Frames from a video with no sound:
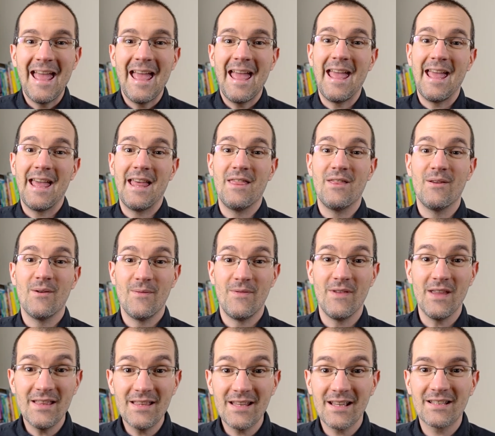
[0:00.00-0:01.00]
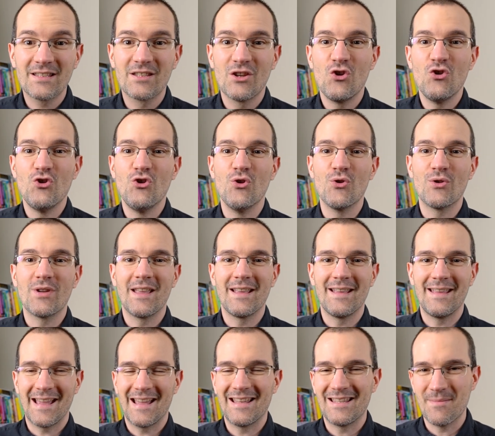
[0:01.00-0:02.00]
And with that, you can
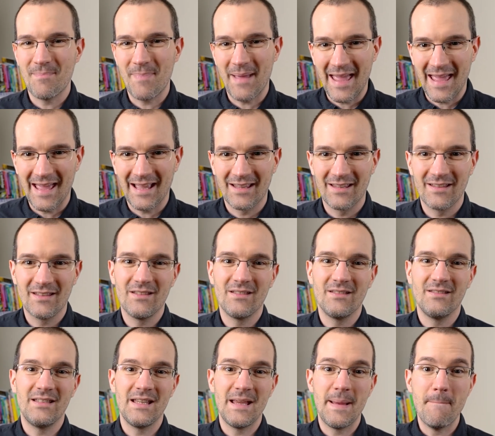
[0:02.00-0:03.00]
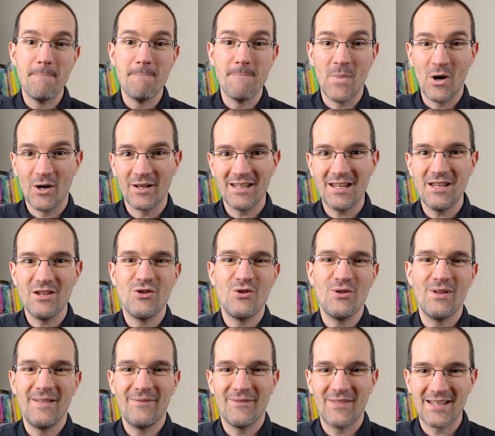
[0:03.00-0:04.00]
get back the money
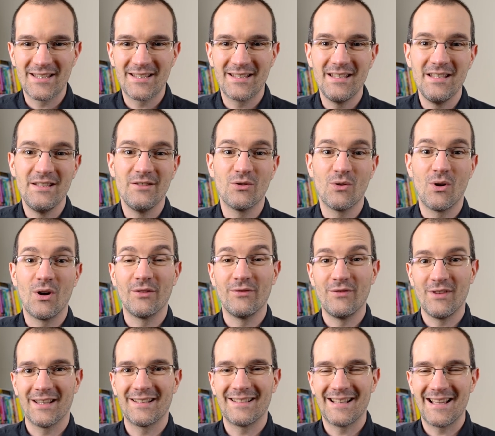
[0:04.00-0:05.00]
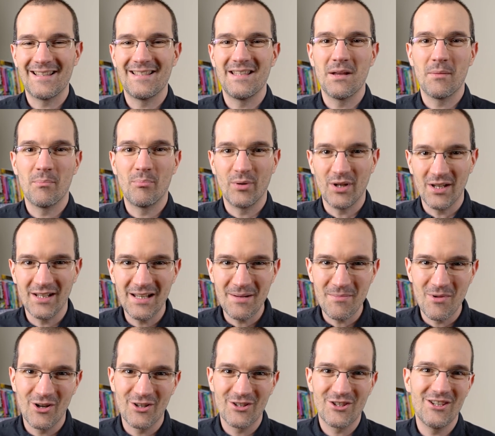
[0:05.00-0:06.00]
you invest into advertising pretty
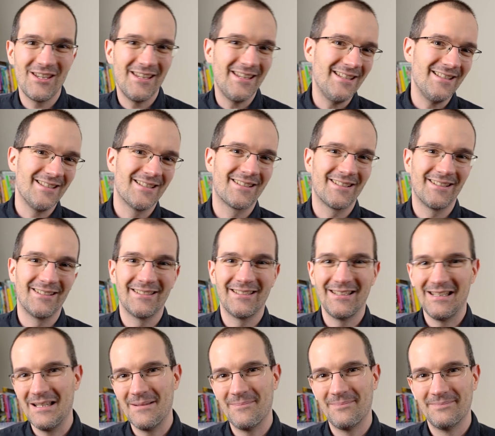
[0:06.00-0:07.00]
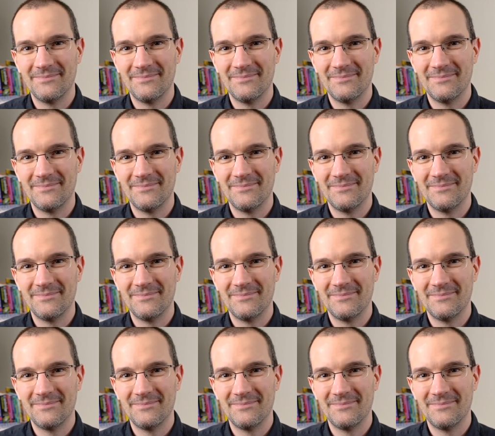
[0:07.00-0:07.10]
much instantly.